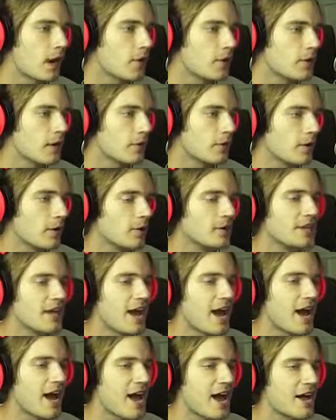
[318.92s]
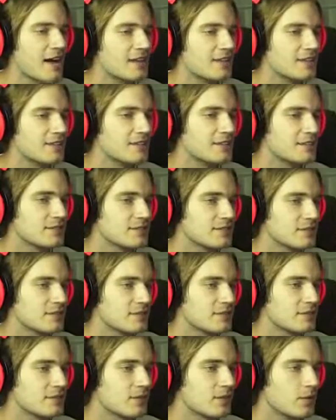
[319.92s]
Go, go, go, nah.
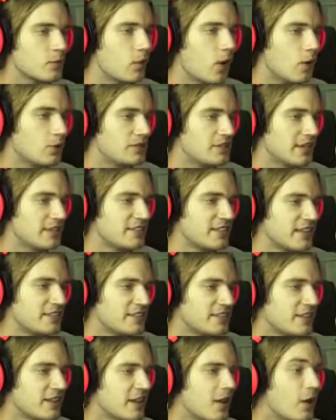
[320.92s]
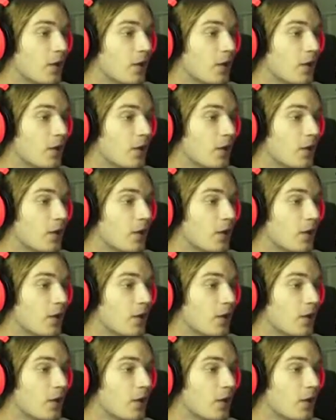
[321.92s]
Whoa, Jesus.